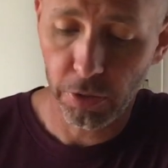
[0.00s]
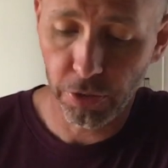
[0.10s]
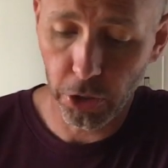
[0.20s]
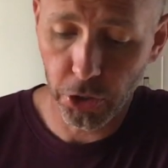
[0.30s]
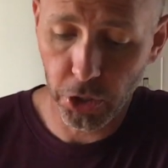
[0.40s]

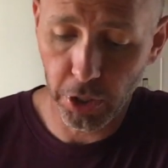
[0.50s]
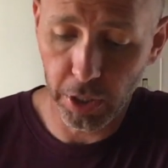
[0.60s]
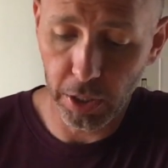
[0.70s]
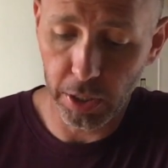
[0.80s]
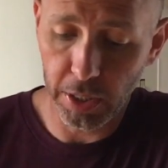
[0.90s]
First, you're
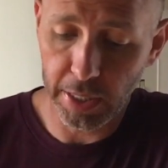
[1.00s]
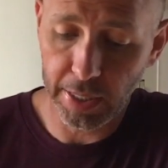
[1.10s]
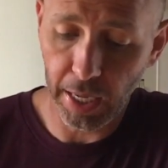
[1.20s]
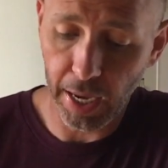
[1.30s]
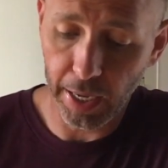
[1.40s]
going to
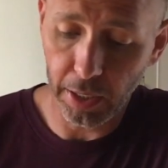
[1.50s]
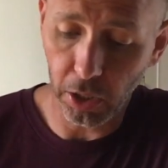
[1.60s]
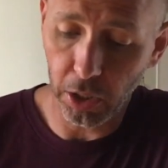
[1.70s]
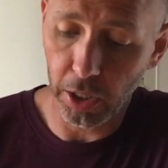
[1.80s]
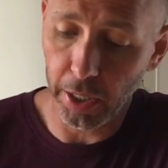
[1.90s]
decide
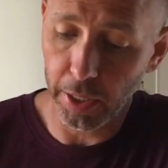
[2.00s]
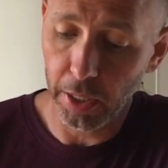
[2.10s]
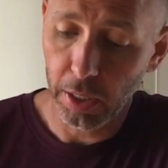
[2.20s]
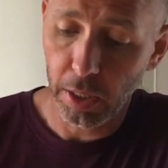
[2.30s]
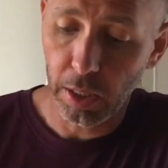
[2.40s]
on